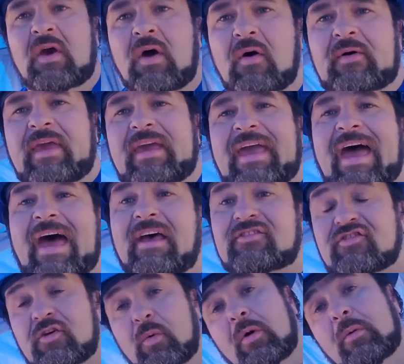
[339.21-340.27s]
Okay guys,
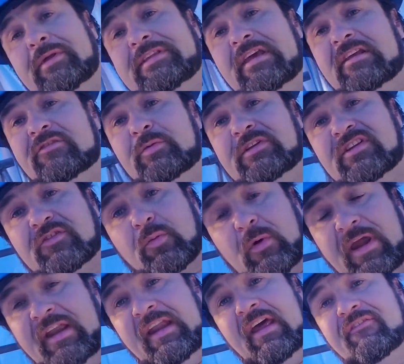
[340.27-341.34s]
so what we did is we just
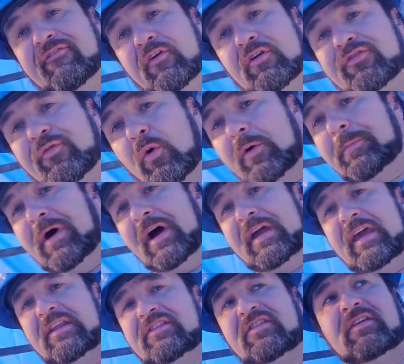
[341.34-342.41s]
ran that first 4
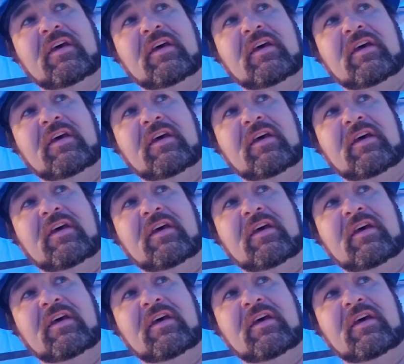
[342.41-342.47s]
buckets.